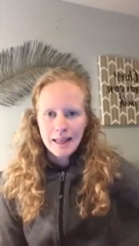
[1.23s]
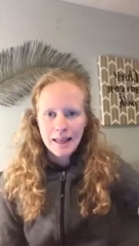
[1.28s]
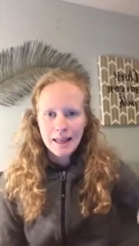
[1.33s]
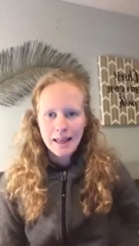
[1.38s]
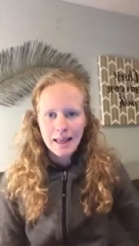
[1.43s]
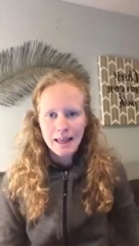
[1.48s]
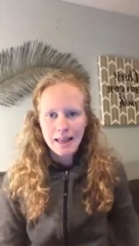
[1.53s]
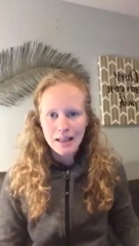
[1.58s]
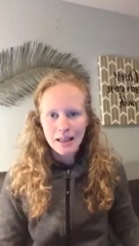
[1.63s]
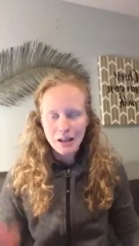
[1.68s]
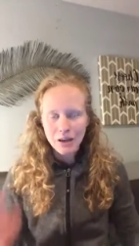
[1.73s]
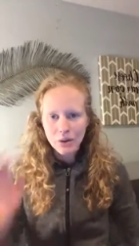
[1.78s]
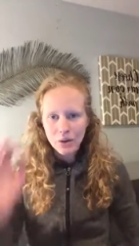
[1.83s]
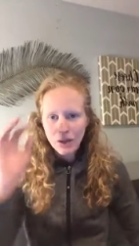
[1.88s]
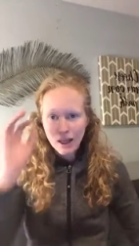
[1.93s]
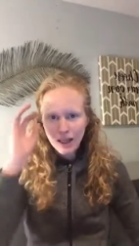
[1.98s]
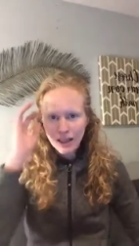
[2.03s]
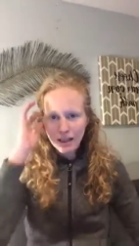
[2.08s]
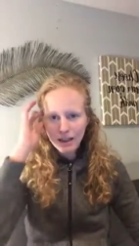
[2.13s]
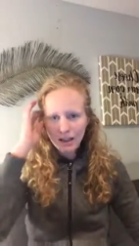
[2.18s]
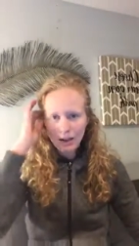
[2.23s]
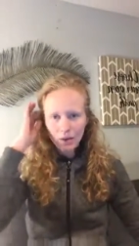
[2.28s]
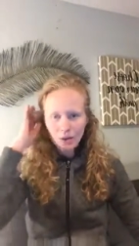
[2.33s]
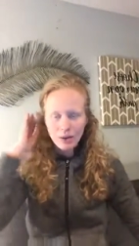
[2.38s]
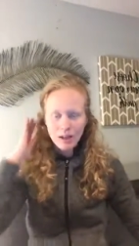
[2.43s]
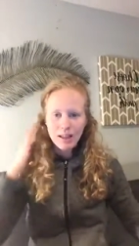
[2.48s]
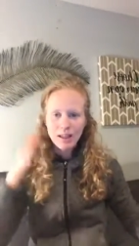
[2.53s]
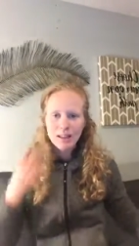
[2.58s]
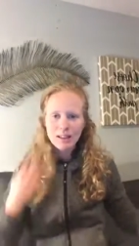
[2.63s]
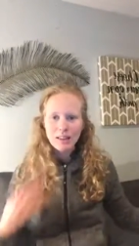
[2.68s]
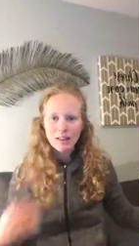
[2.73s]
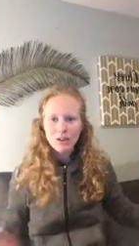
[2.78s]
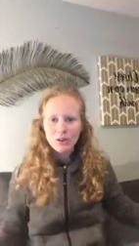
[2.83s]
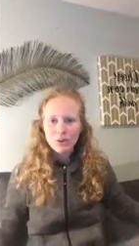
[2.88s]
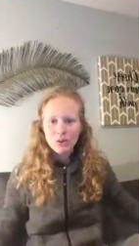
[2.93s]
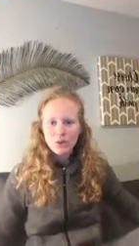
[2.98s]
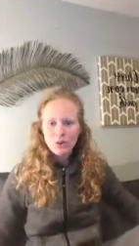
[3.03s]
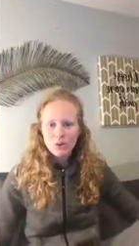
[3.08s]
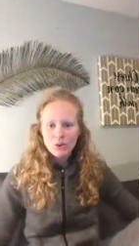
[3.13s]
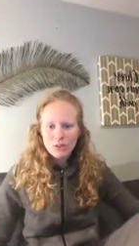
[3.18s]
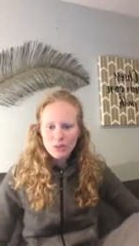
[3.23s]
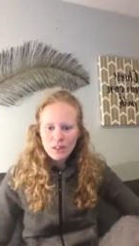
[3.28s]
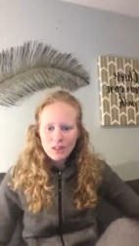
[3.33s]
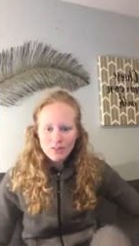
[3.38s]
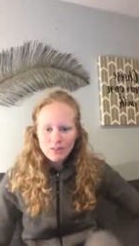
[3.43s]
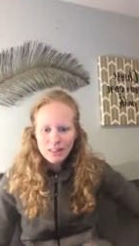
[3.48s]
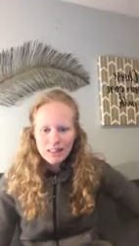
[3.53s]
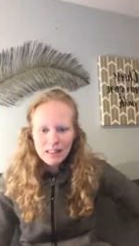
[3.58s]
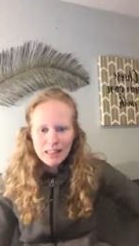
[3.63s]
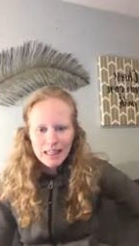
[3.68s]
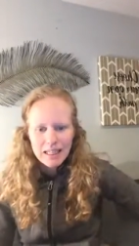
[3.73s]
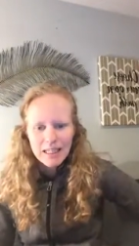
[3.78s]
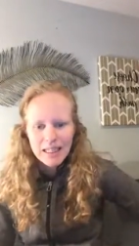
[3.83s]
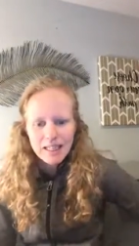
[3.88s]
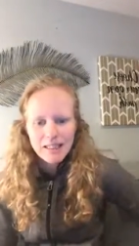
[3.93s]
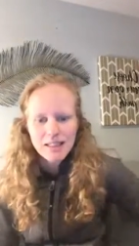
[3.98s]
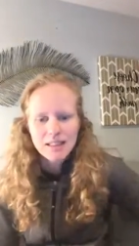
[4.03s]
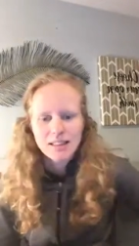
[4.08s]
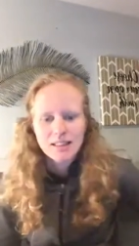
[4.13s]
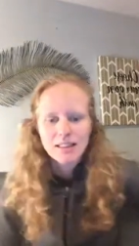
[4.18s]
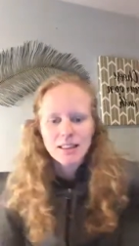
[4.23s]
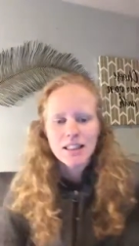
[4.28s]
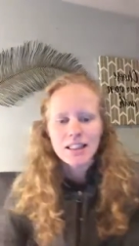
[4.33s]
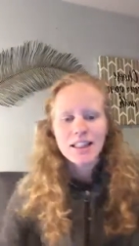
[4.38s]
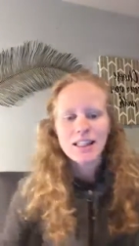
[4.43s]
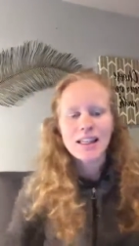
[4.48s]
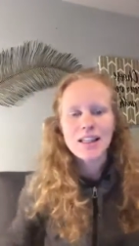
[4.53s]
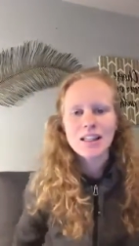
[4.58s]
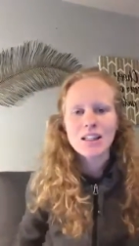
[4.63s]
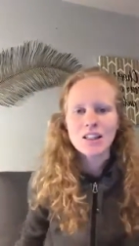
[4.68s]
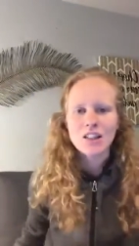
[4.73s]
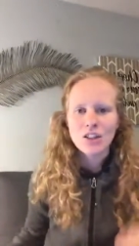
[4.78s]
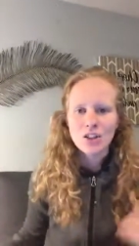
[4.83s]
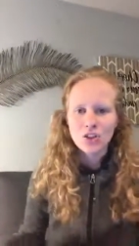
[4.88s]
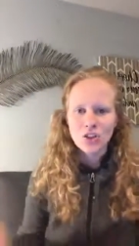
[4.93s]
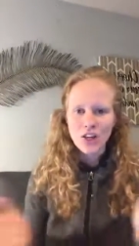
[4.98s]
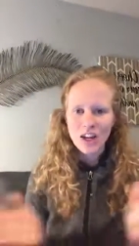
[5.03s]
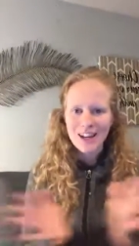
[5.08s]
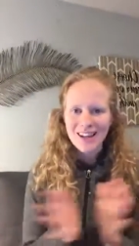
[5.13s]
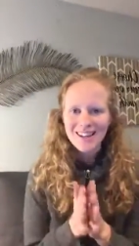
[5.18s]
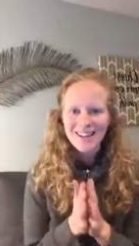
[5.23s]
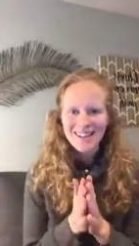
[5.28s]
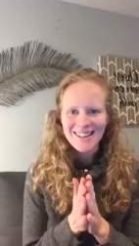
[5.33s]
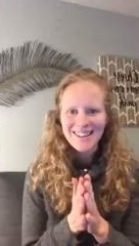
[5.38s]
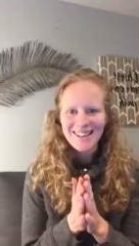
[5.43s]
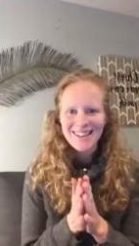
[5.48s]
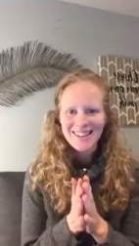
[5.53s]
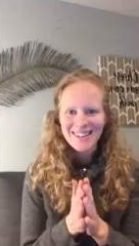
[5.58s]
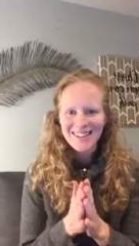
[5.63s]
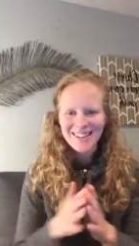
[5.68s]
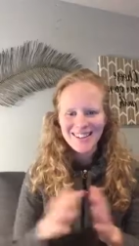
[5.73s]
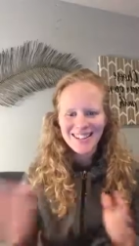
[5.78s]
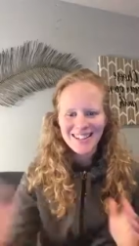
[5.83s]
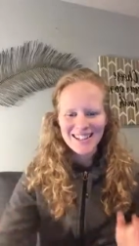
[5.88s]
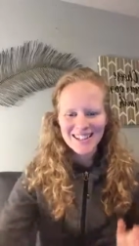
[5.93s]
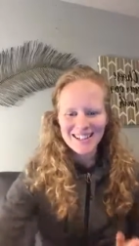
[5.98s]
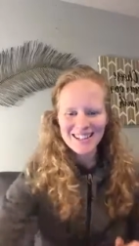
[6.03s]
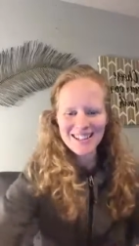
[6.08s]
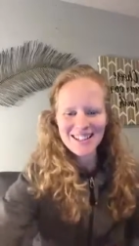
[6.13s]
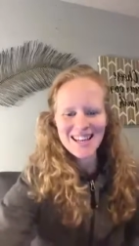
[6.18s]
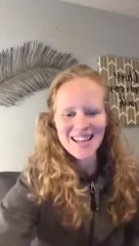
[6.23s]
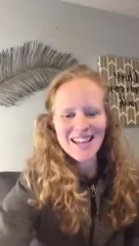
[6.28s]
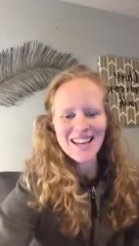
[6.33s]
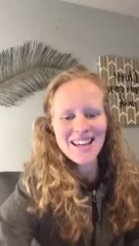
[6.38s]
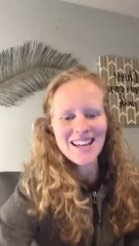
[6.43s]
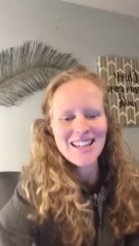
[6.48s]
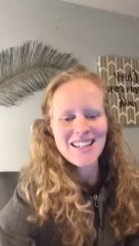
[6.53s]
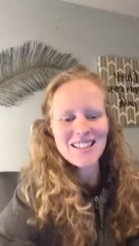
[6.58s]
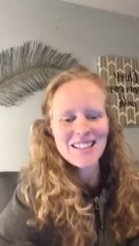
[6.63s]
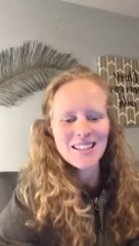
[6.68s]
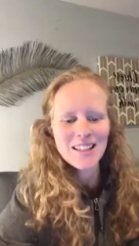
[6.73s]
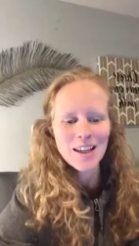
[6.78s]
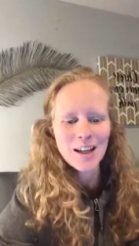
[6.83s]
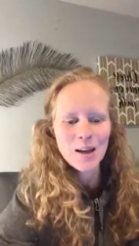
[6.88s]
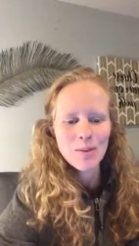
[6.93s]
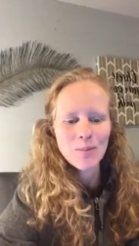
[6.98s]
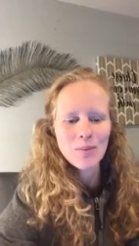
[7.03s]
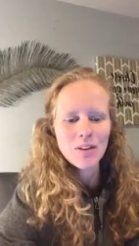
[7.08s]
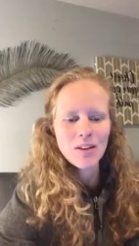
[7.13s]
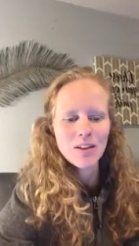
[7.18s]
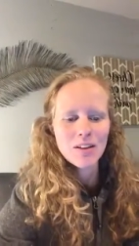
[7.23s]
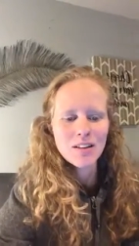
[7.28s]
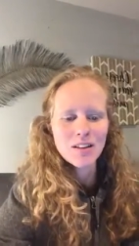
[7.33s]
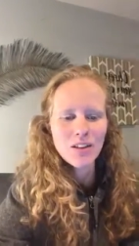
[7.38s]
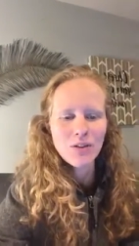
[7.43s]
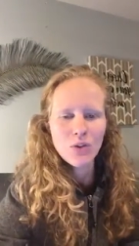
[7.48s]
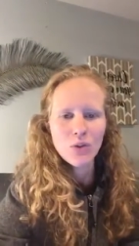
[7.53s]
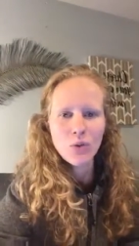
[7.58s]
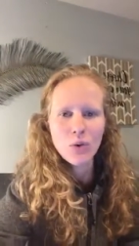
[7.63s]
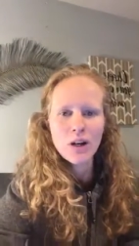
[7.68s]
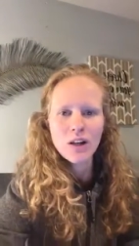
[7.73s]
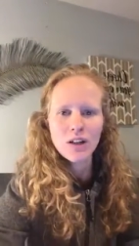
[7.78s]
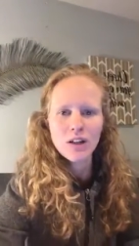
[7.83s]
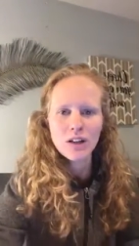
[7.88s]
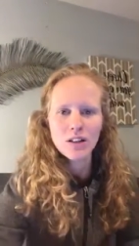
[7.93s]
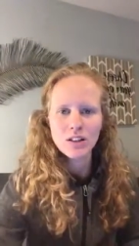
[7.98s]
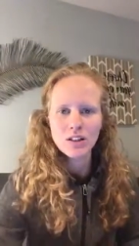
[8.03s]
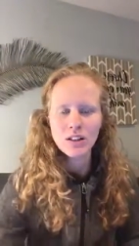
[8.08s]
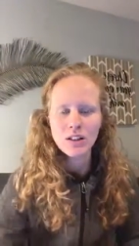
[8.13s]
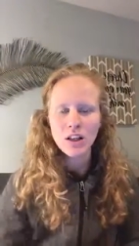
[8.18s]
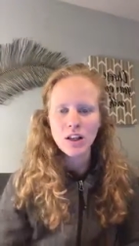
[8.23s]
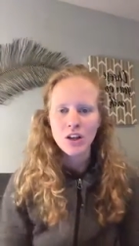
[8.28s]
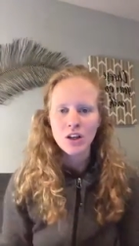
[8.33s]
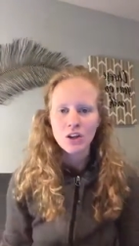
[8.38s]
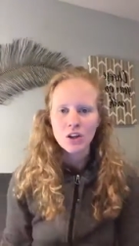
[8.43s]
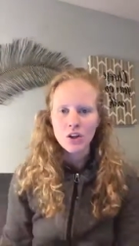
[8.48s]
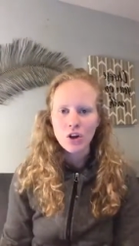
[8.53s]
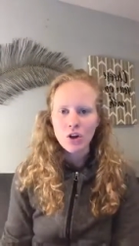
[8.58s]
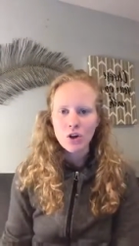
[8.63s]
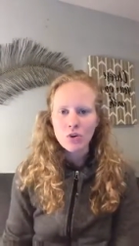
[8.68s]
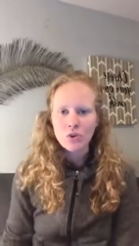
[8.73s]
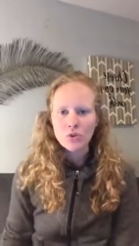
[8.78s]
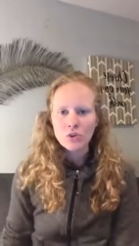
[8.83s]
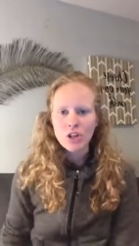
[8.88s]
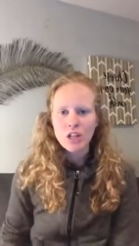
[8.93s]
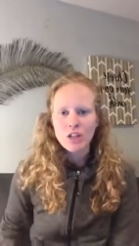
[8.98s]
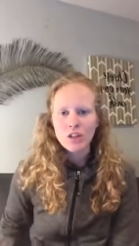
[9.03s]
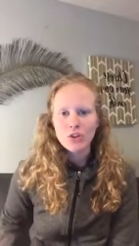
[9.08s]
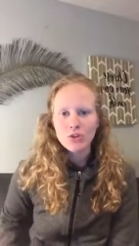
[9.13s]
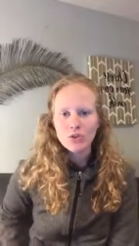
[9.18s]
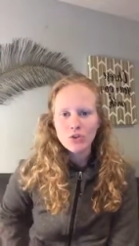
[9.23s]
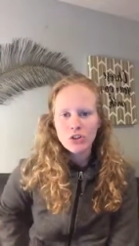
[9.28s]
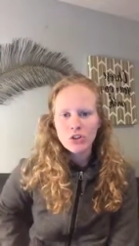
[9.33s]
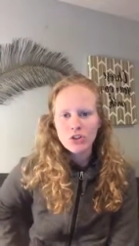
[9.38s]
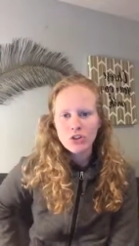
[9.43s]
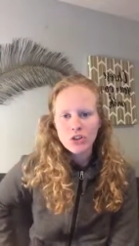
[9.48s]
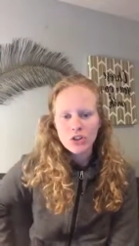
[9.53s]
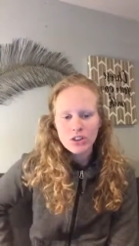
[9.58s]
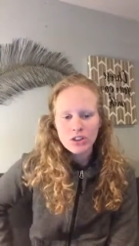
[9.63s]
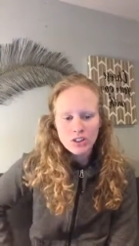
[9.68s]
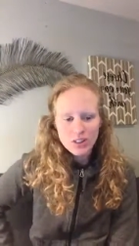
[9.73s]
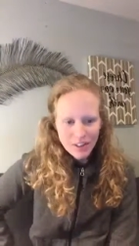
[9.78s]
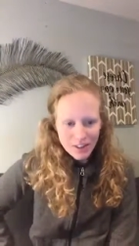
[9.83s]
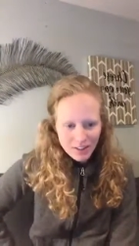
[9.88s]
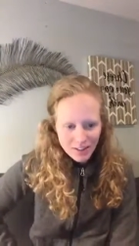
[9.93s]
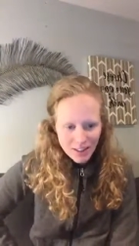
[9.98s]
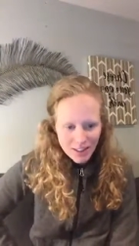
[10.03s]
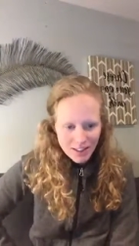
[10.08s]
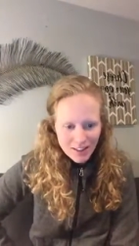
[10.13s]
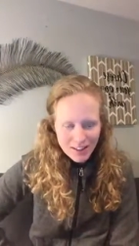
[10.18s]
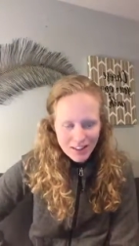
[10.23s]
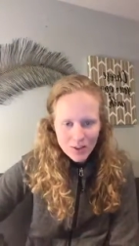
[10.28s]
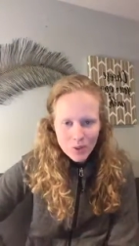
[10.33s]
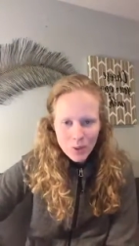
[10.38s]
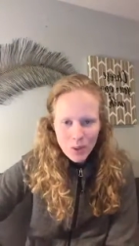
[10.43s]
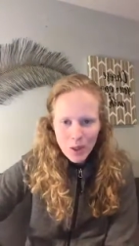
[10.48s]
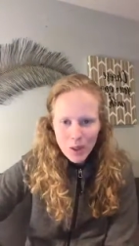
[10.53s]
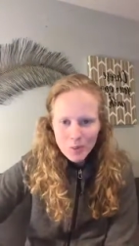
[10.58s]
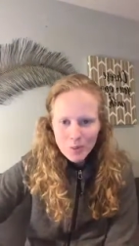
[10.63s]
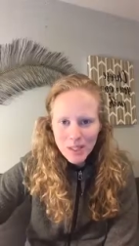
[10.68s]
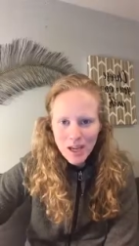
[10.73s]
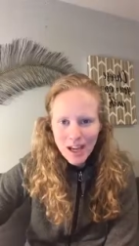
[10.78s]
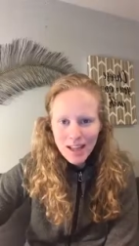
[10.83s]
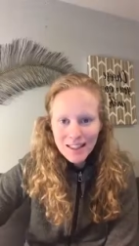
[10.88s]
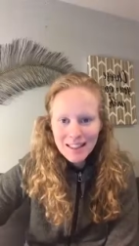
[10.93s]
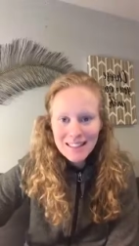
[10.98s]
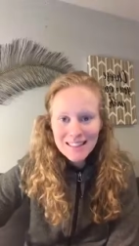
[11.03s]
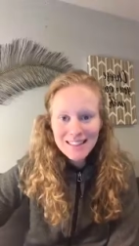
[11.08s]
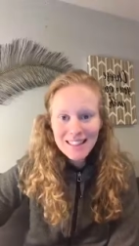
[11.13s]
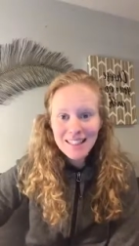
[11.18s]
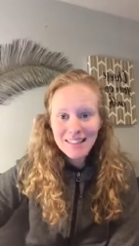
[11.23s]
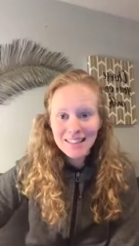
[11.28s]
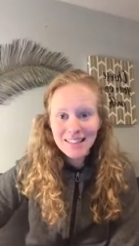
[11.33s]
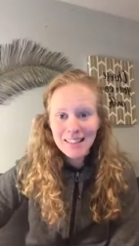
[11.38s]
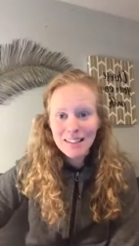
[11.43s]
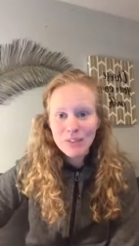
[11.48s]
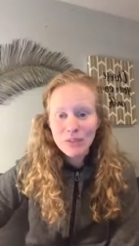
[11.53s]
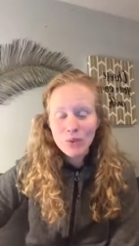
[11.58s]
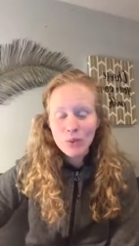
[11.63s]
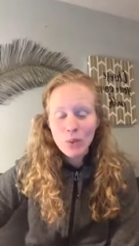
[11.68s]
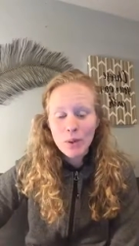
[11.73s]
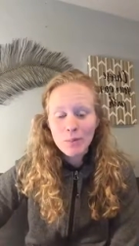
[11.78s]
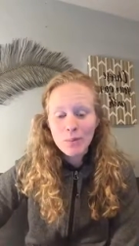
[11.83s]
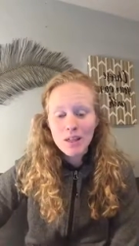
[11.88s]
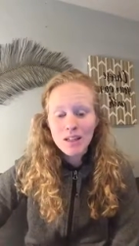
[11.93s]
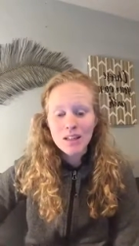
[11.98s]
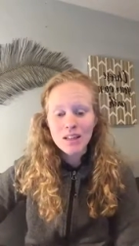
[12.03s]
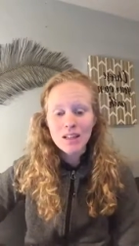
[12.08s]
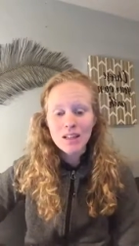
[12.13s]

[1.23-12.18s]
Hello, hello, hello, lovely ladies. It's Jen here tonight. I'm a self-awareness coach and nutritional consultant who helps highly sensitive women